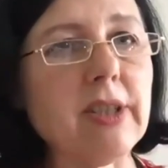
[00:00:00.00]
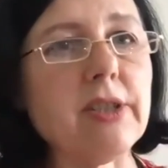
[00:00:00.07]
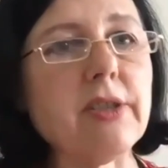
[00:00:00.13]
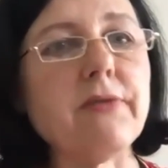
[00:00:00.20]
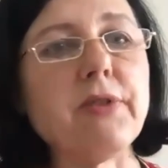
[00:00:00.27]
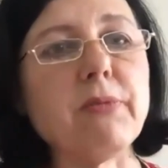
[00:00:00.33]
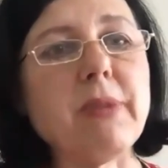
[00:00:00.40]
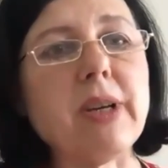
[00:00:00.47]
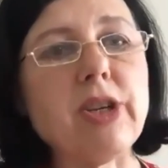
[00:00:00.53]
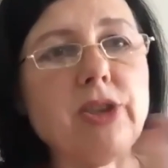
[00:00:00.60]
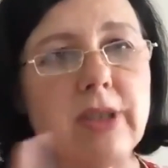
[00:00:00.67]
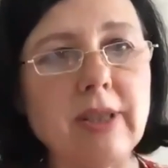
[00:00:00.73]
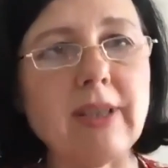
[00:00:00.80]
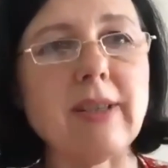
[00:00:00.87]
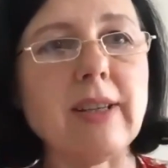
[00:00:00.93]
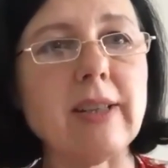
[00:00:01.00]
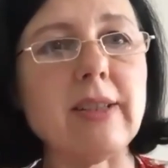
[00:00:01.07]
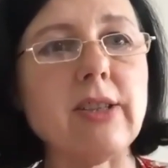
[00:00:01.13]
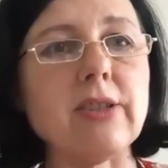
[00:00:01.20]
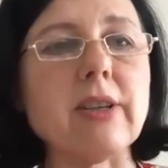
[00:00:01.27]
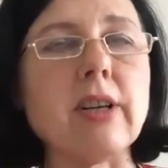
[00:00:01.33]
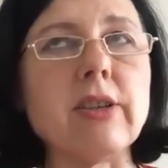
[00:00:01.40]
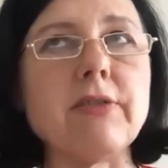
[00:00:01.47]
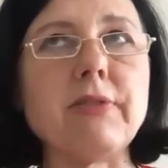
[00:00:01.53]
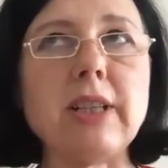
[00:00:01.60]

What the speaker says: disinformation and this kind of